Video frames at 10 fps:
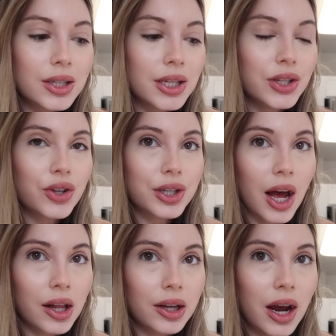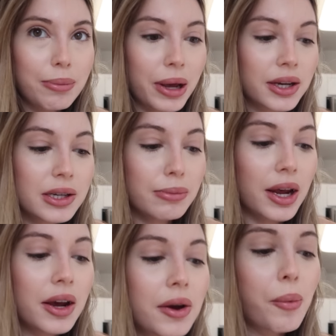Caesar salad I picked to
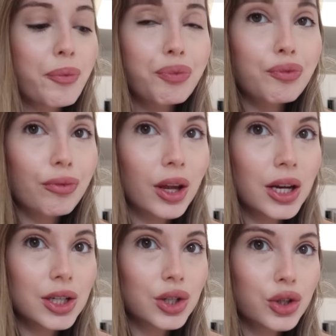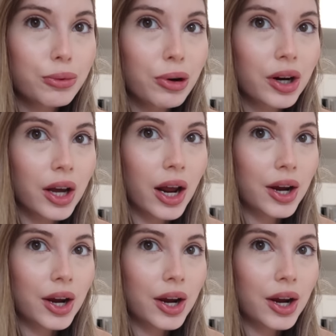make is super good